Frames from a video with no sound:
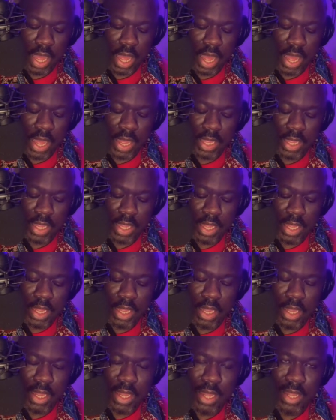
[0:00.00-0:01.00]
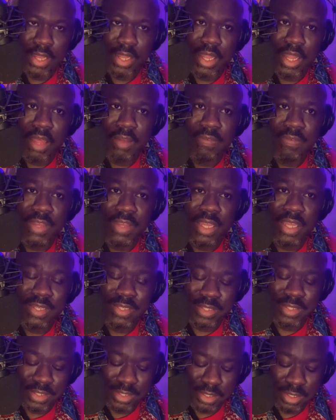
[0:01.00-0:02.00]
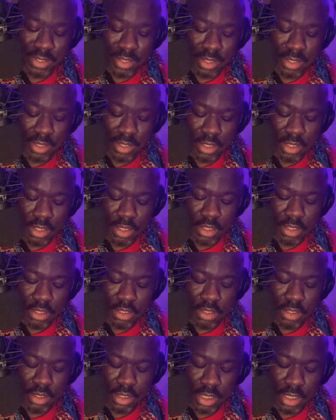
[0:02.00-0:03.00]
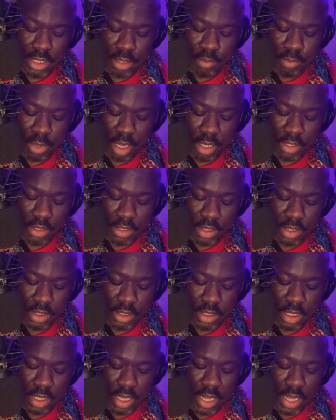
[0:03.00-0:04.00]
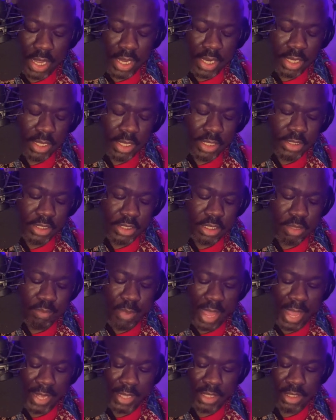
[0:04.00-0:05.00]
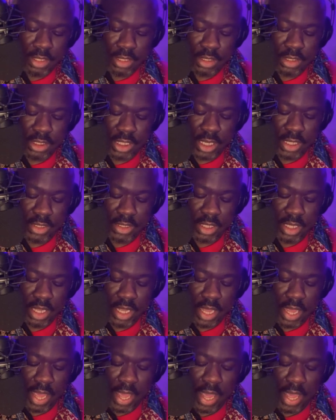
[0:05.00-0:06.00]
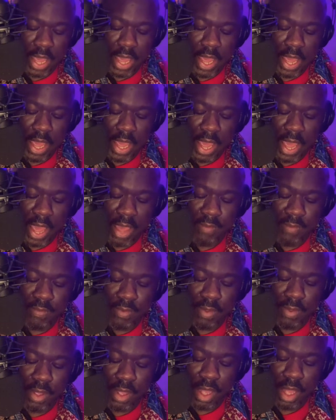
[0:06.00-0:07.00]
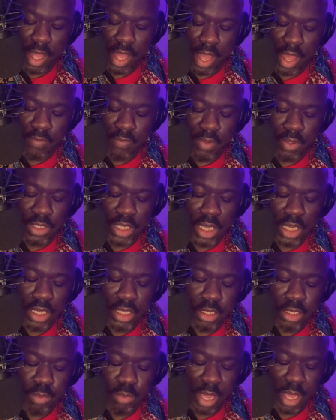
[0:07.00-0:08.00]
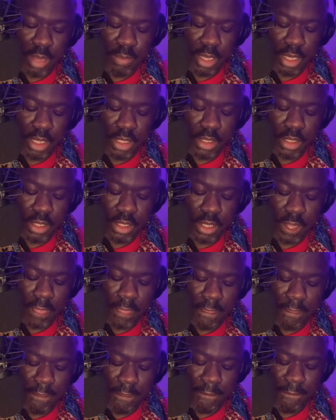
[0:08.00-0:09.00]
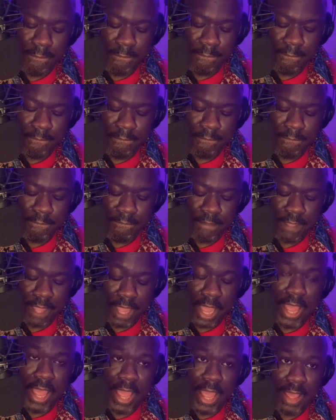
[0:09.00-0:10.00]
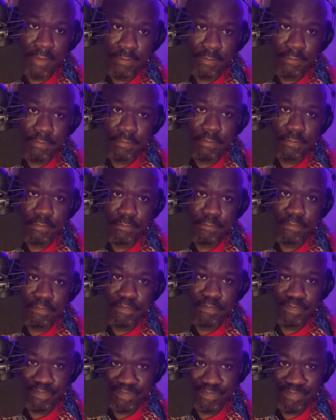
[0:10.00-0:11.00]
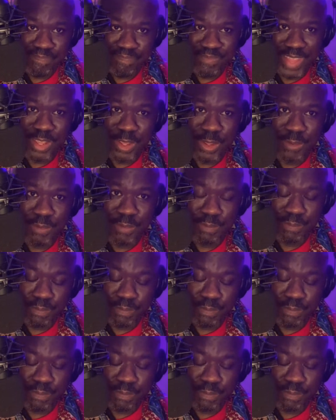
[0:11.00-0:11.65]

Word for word: I I love it. Tina pauses, clutches the bag to her chest. Have have you taken your payment? I have. Thank you.